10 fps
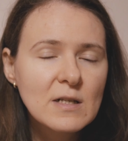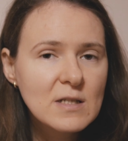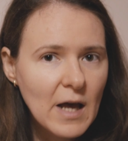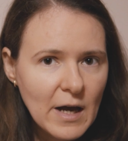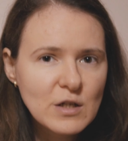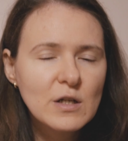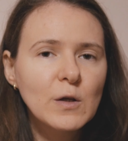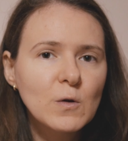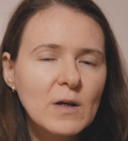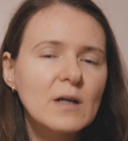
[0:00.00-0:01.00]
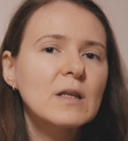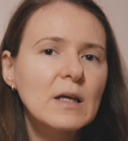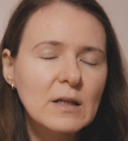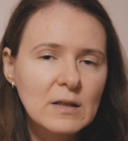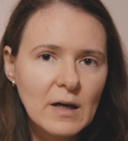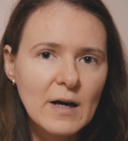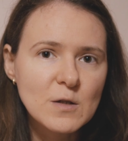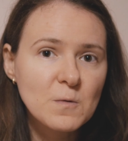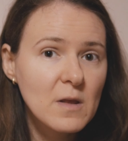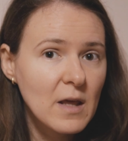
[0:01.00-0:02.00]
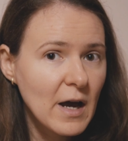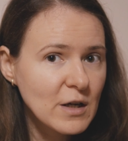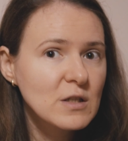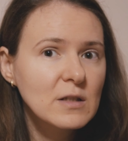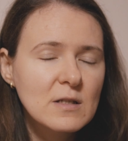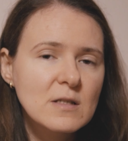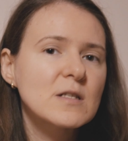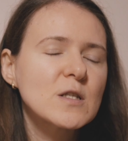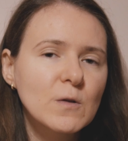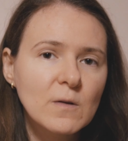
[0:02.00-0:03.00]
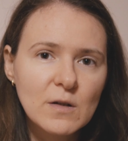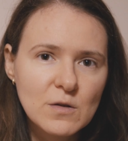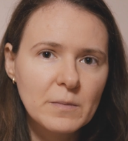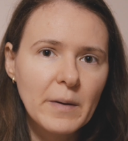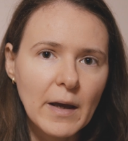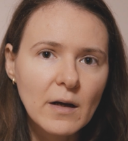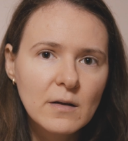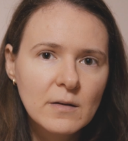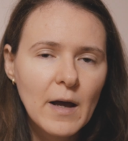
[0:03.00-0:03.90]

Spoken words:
is actually you getting in touch with the actual decision you need to make.